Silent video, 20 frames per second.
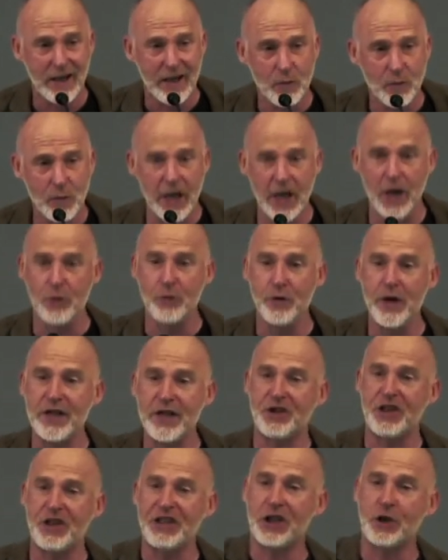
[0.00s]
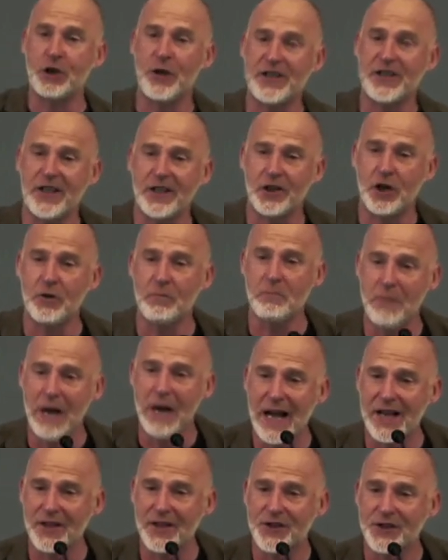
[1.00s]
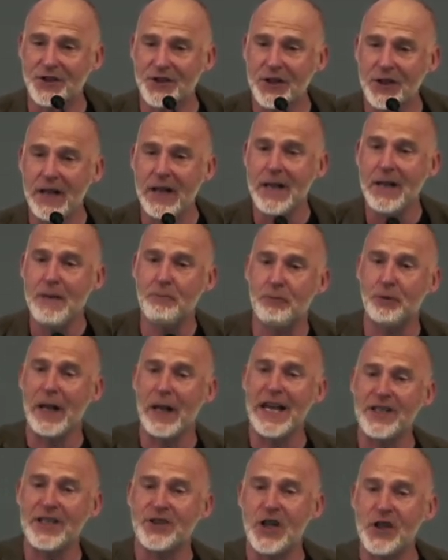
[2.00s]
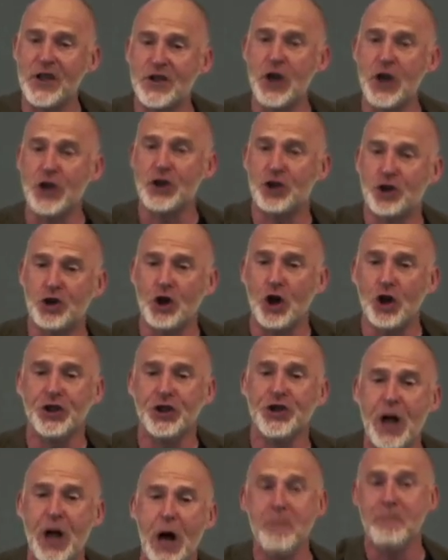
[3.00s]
We are reaching critical mass, places that should know